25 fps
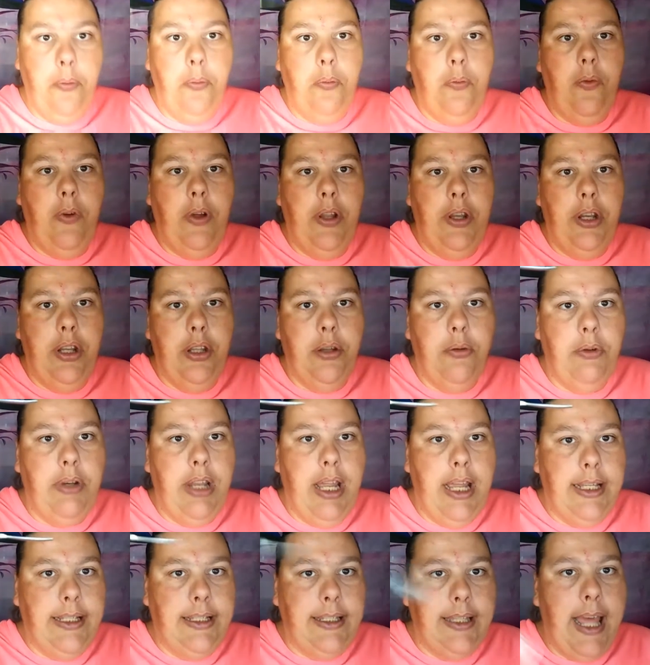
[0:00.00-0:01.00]
another one that
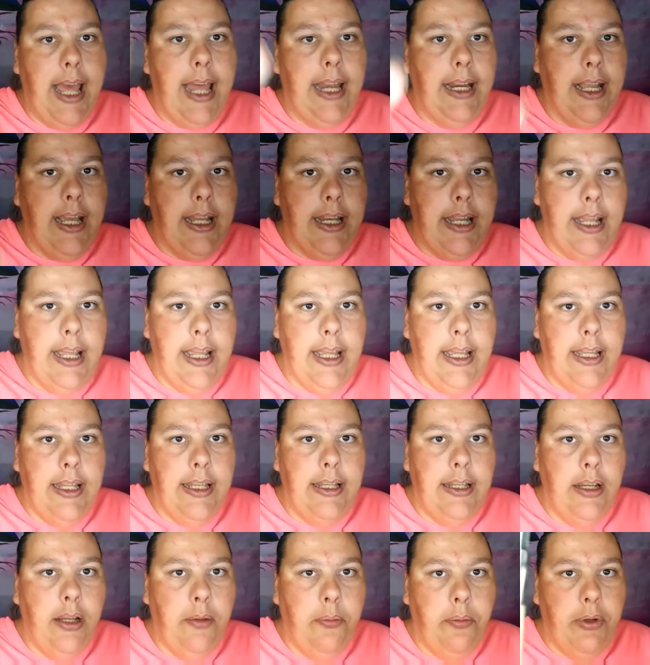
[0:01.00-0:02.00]
has that kind of
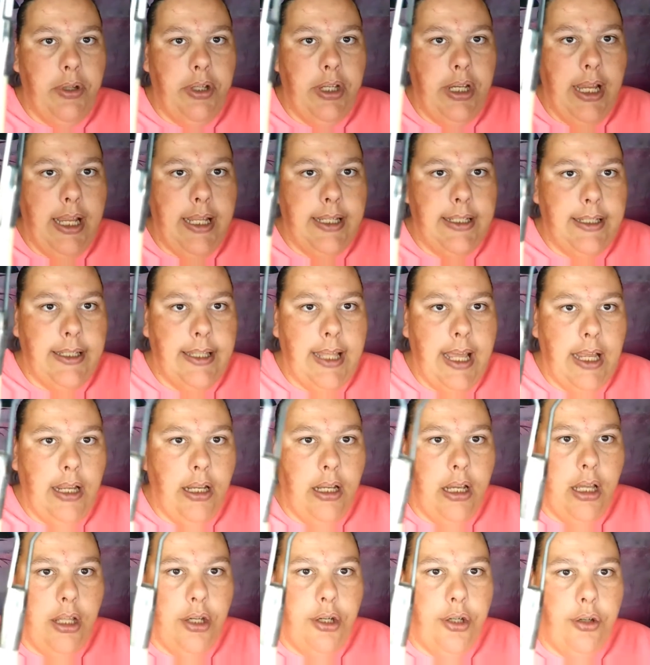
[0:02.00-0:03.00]
end, but it has that
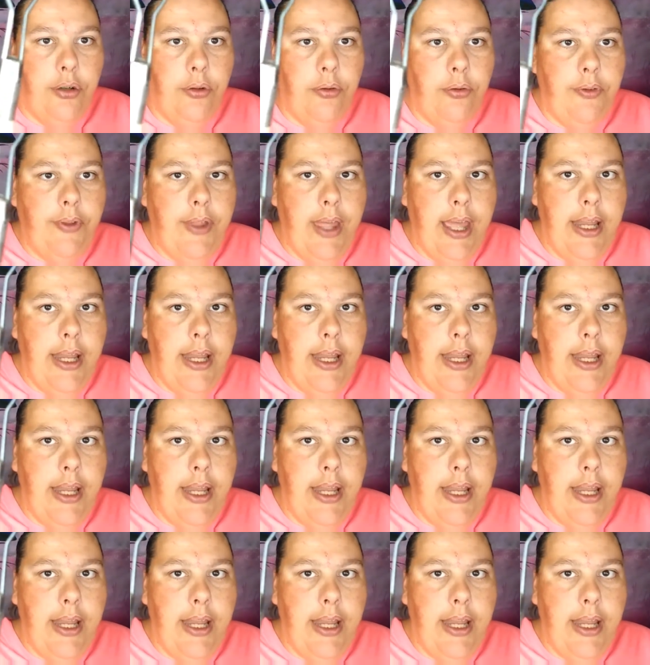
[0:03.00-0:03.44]
cutter on that